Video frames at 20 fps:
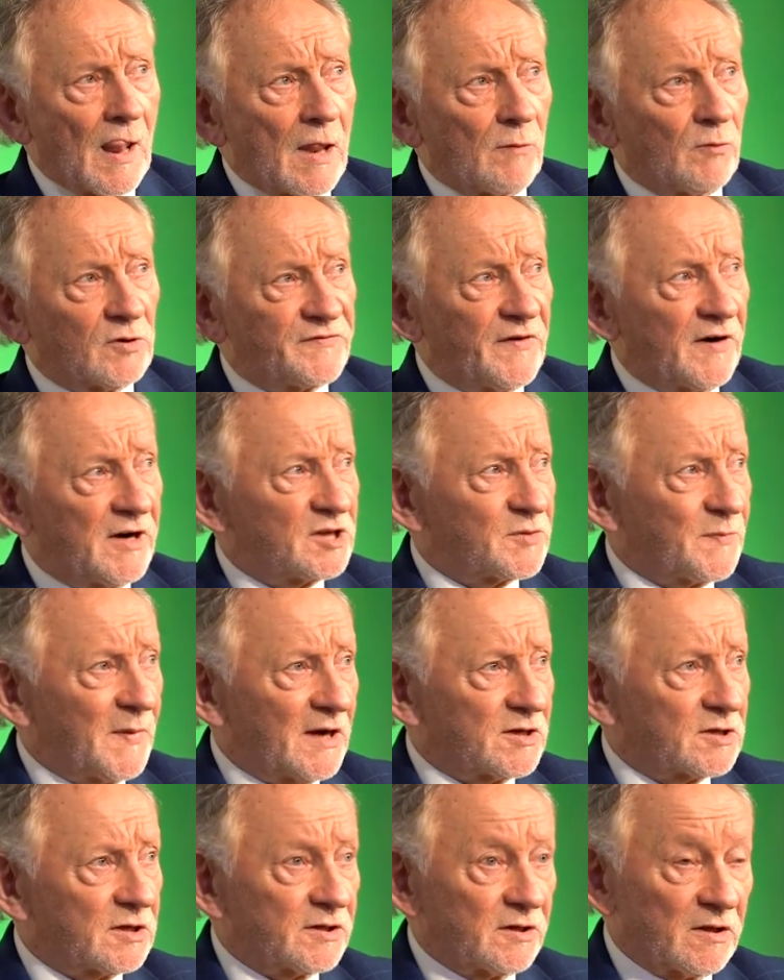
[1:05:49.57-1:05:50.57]
was very
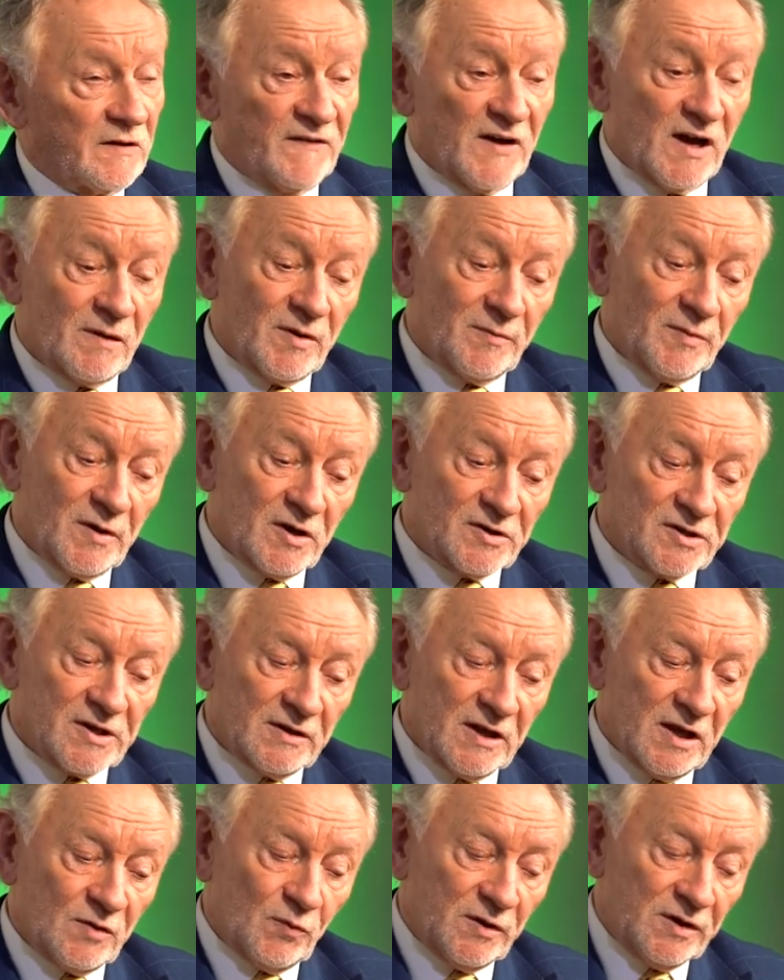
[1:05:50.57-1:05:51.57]
special to the family because
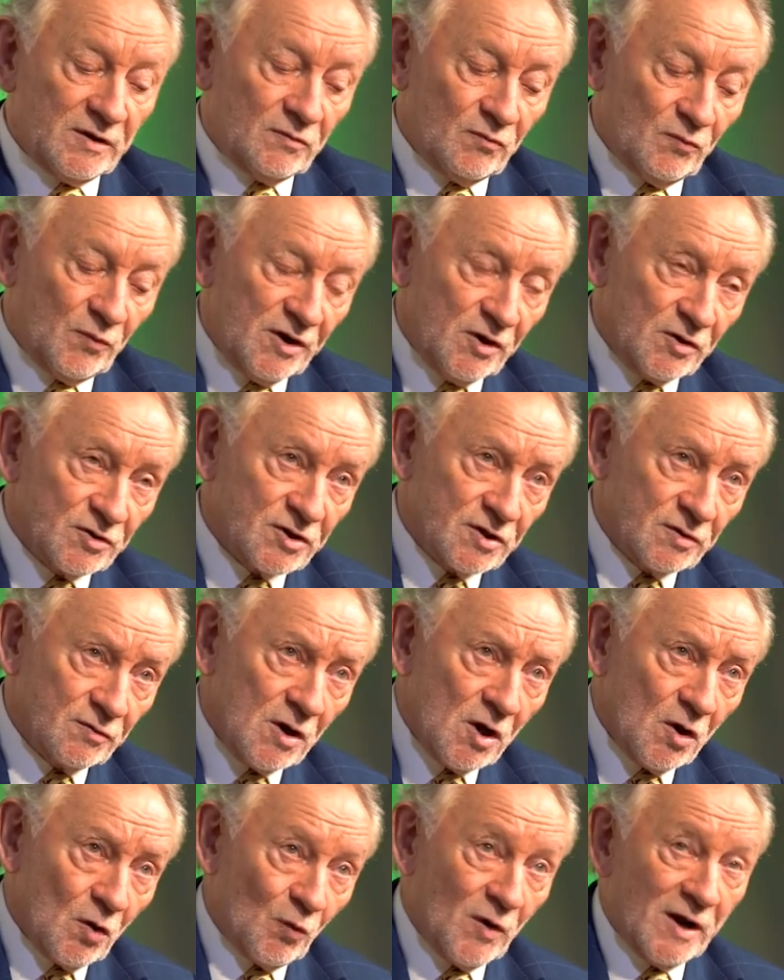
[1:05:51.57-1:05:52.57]
it, we we used to
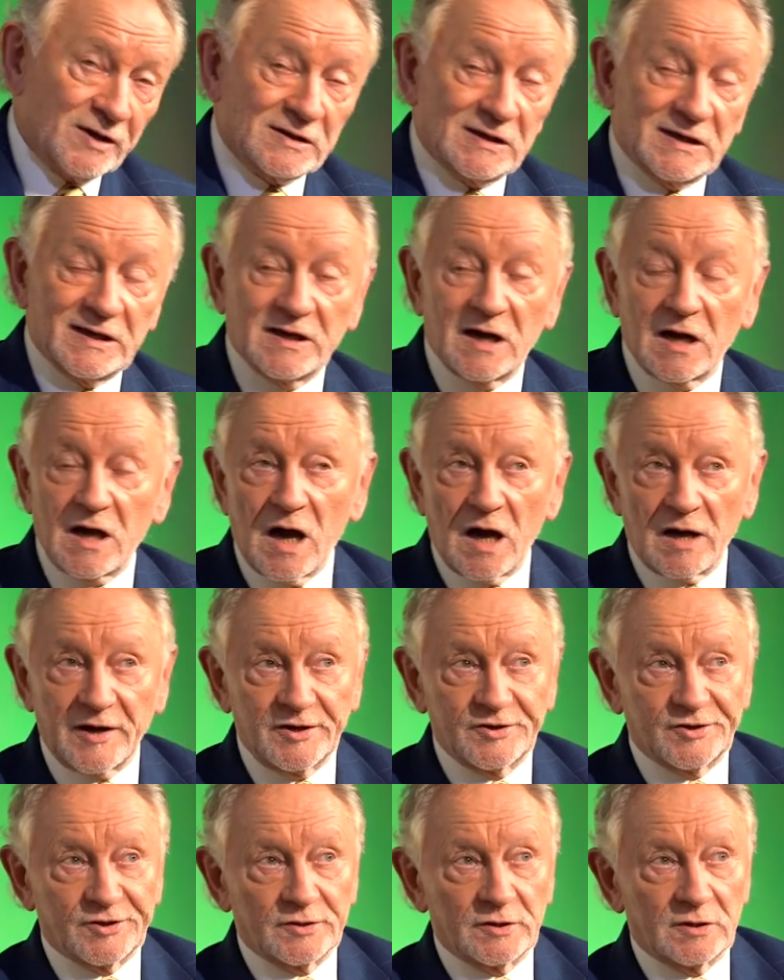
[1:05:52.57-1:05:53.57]
rent a little
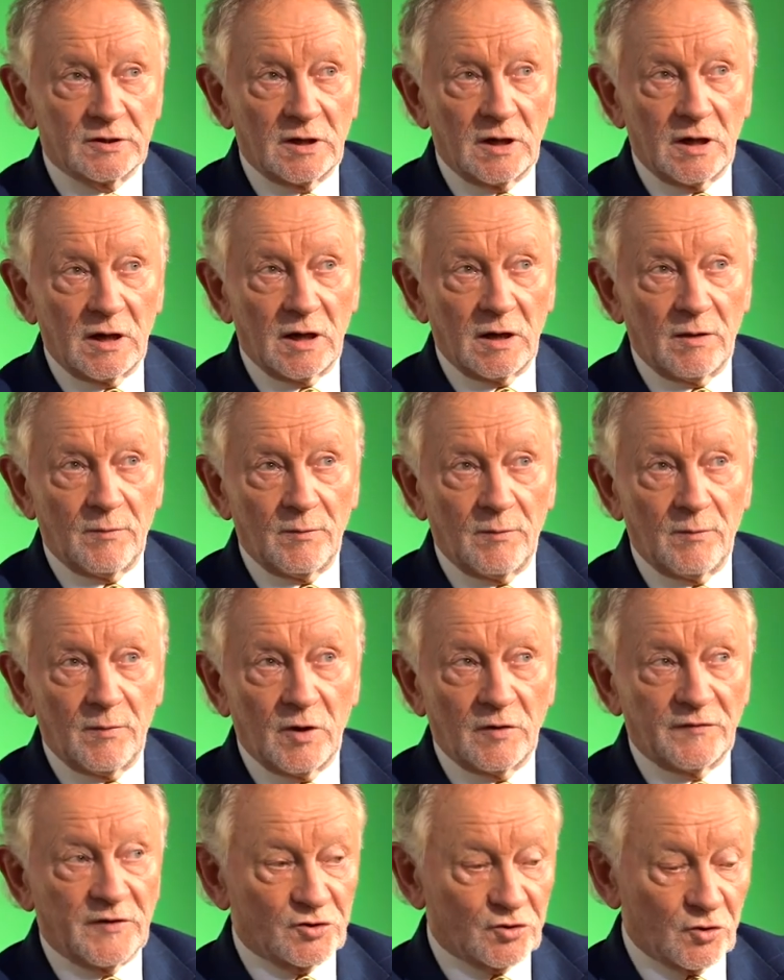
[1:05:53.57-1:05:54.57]
cottage um,
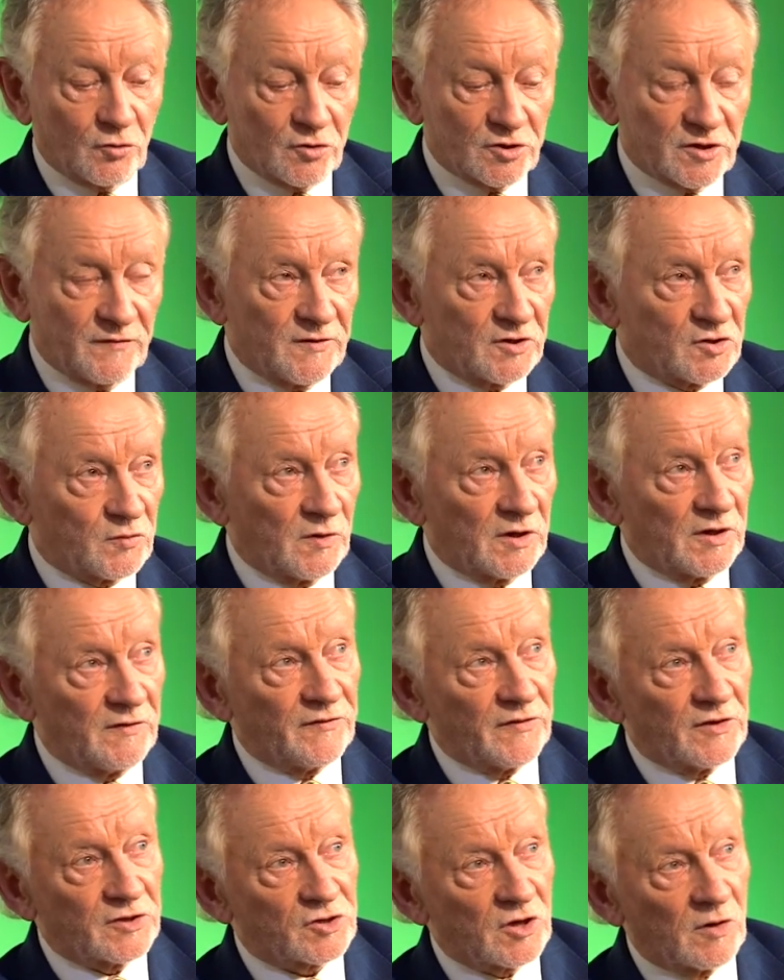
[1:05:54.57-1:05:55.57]
on the shores of the Swilly
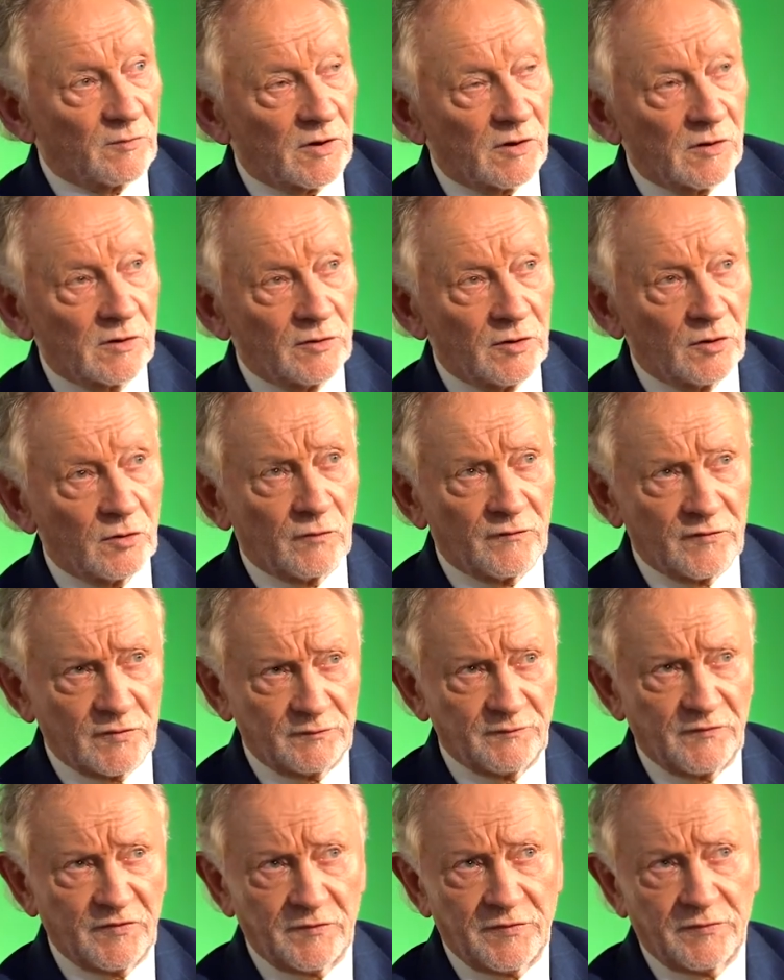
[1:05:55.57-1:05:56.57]
for the summer, you know, for,
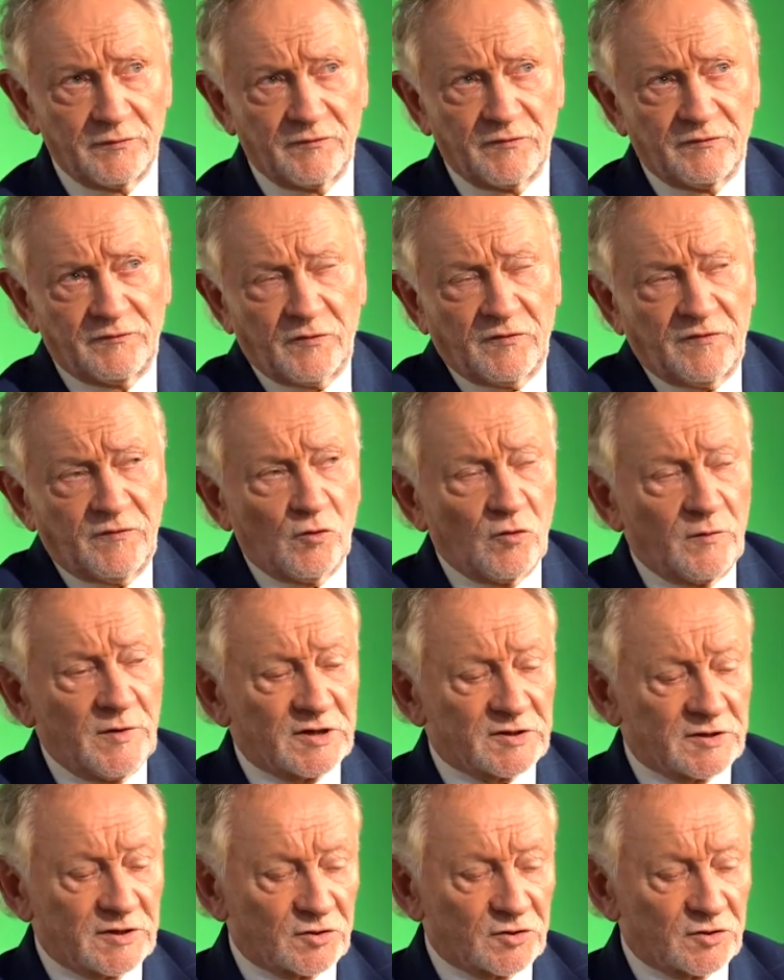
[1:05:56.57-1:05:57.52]
for for four weeks in the